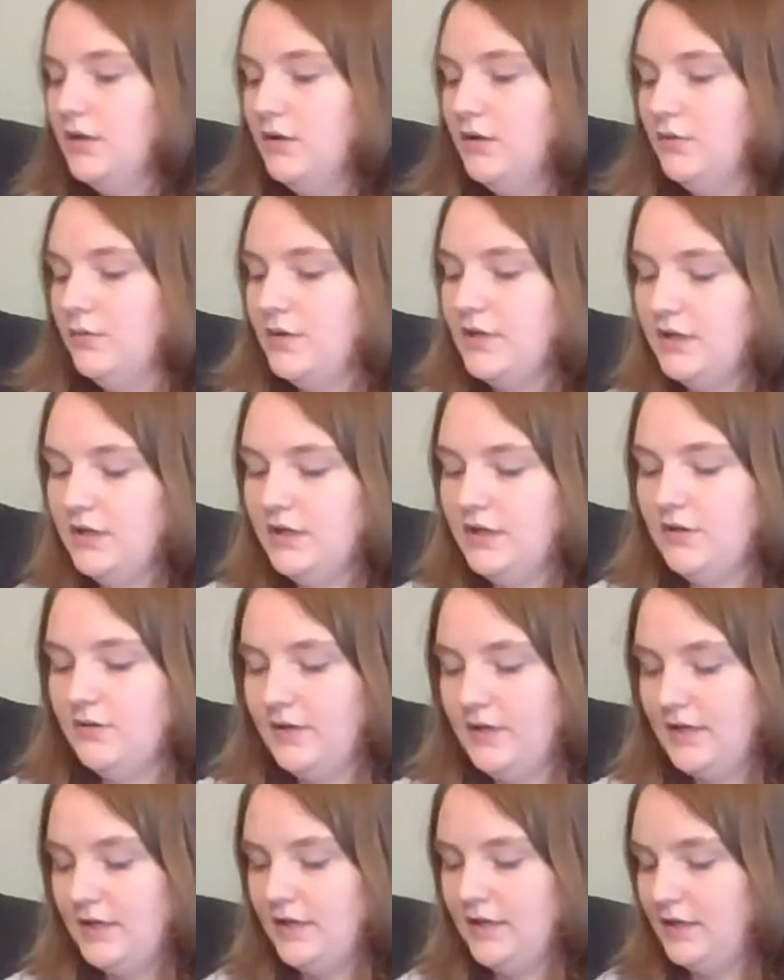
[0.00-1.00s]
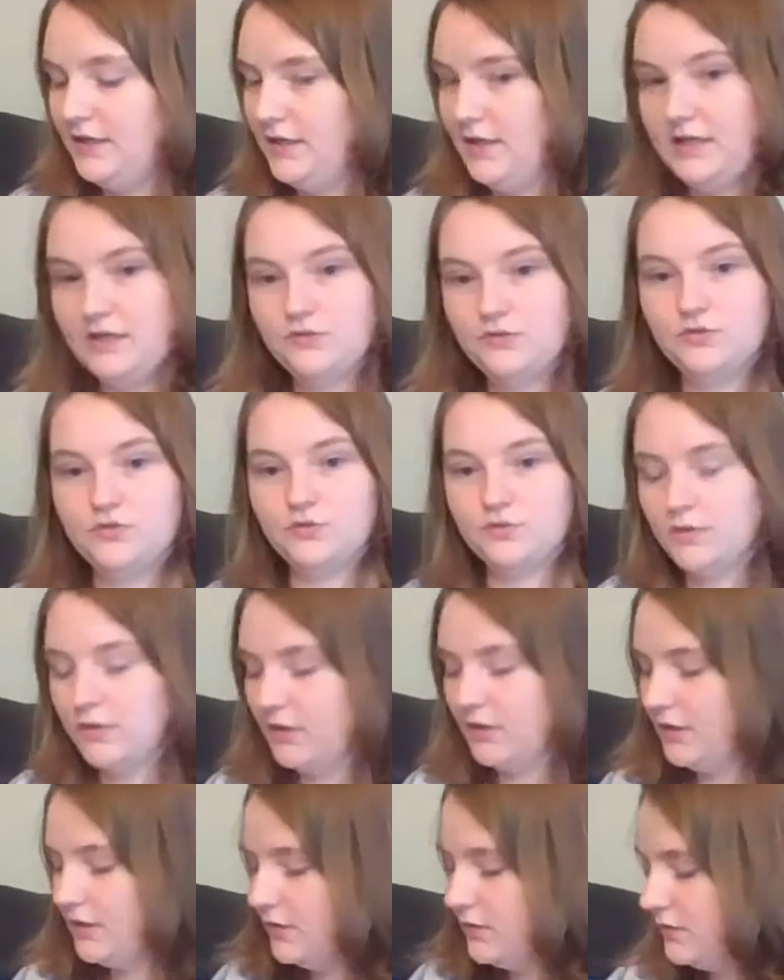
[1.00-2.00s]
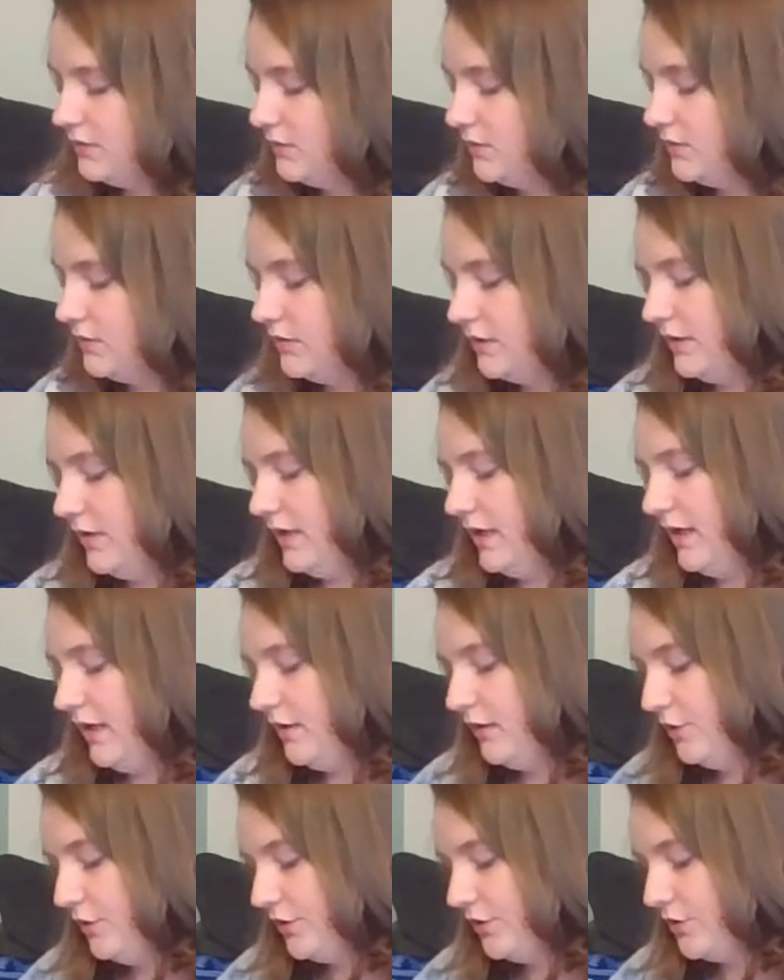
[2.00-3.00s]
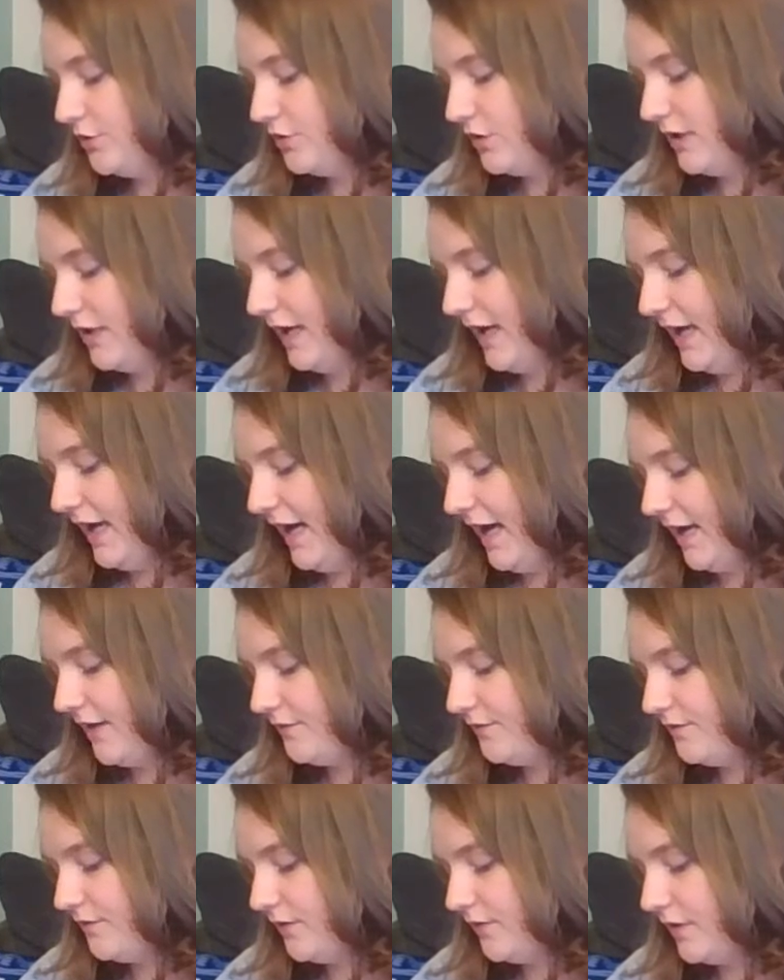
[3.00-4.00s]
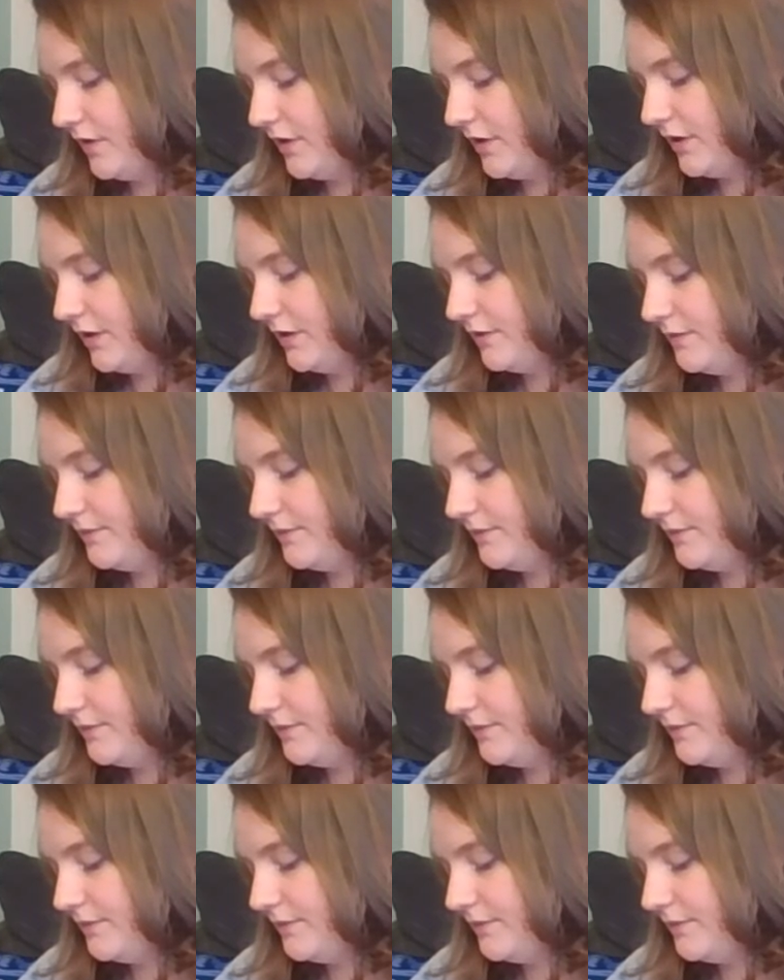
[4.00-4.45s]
we can go ahead and draw. You're going to draw half of a heart.